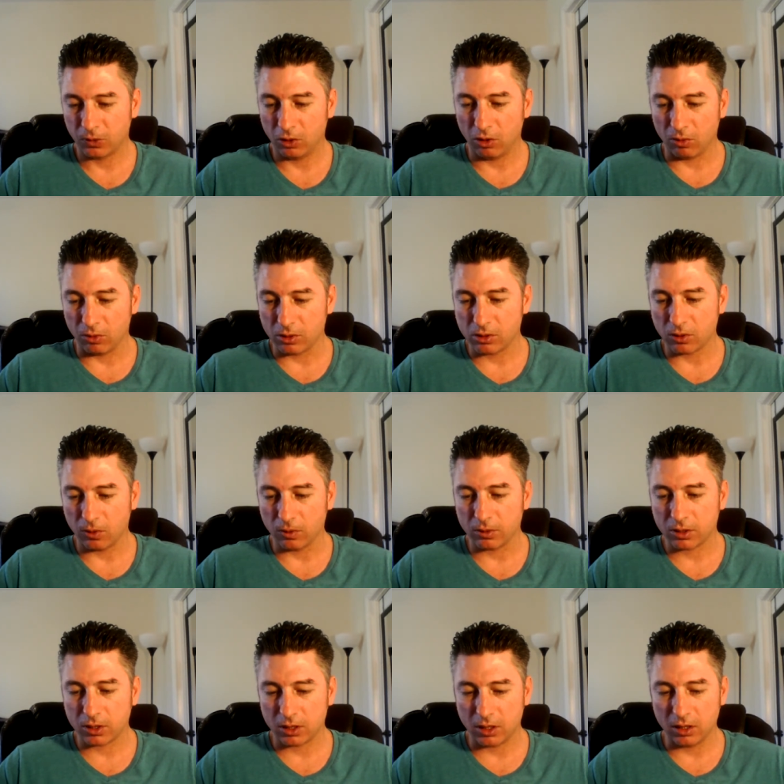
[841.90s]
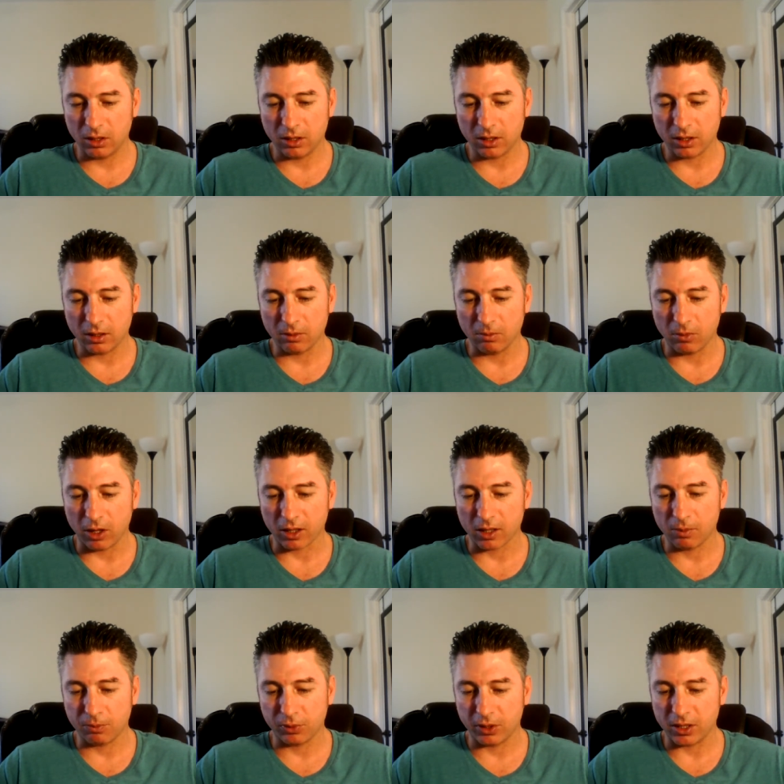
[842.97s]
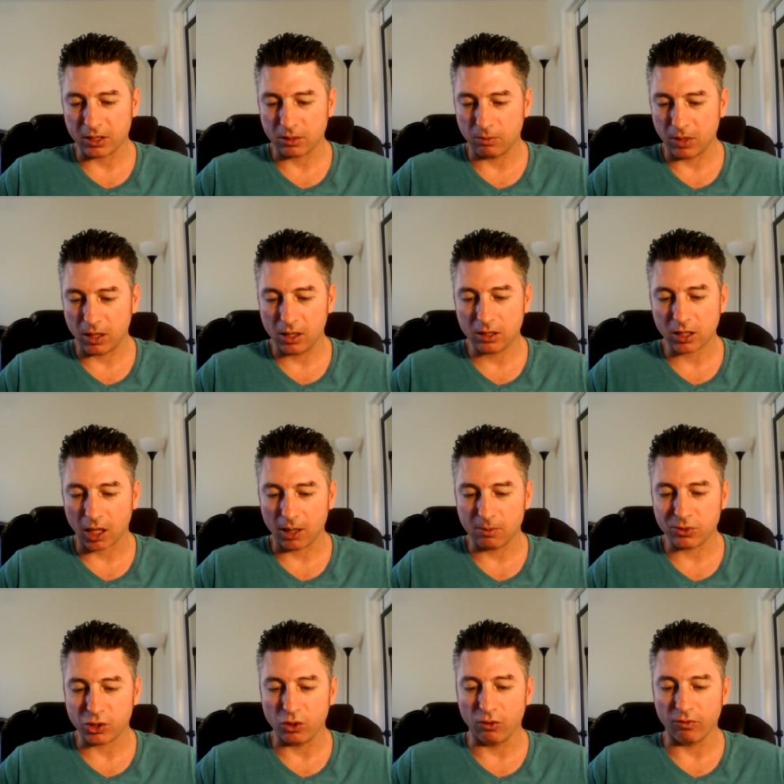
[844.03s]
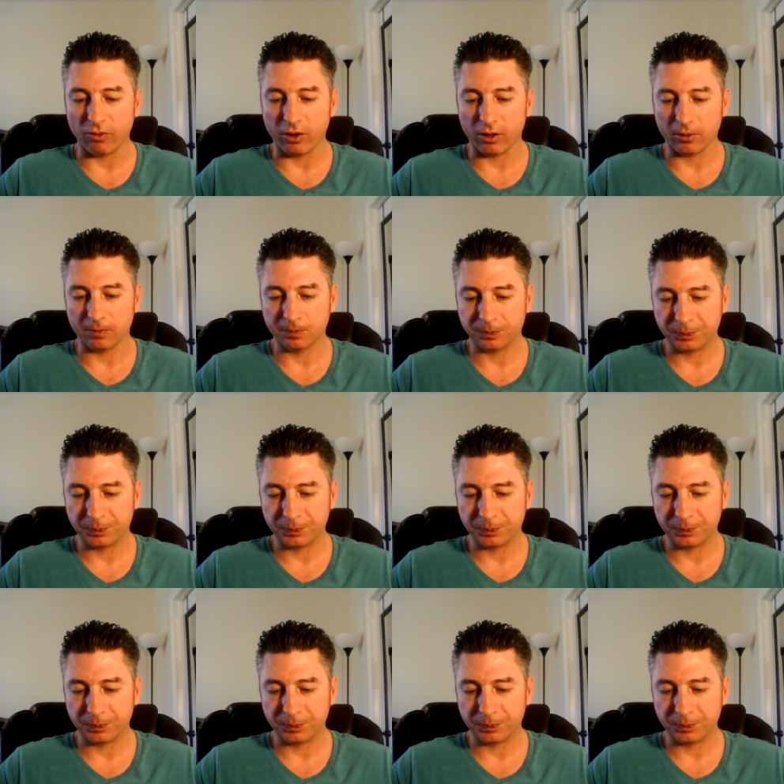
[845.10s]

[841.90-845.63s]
your results in the marketplace many times over.